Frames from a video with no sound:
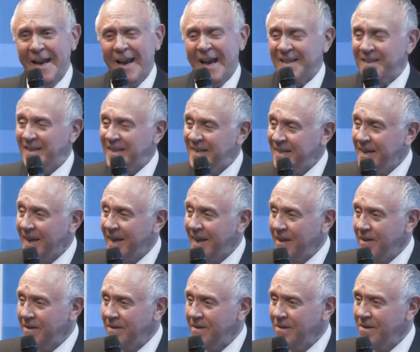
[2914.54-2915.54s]
And to
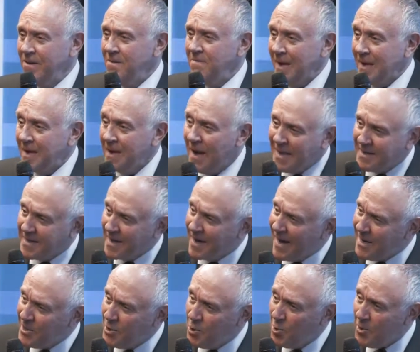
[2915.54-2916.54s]
say, oh my God, did
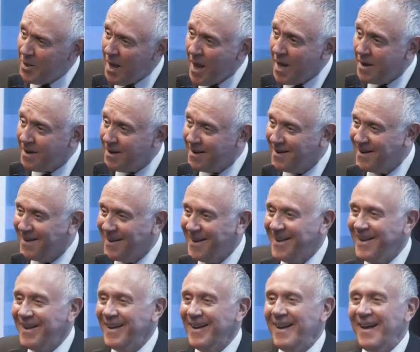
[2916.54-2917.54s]
I do that?
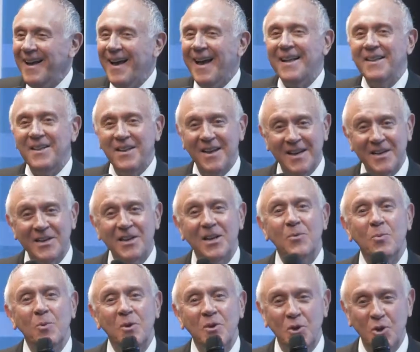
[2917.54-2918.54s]
And yes,
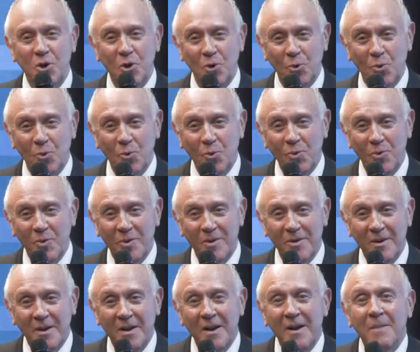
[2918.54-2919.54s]
it was you.
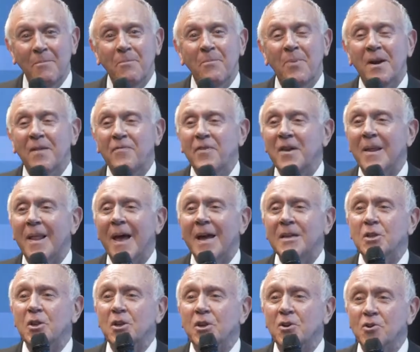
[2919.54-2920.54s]
But if you
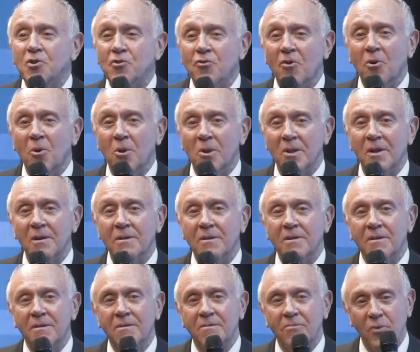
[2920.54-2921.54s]
like to control it,
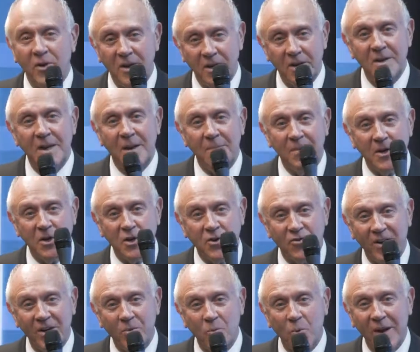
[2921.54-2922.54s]
we can
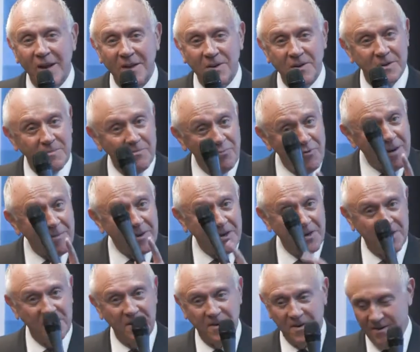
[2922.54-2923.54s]
demonstrate ways,
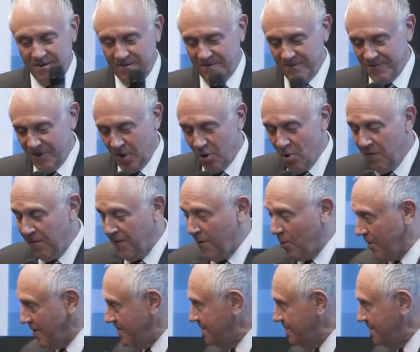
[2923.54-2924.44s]
promises to go for.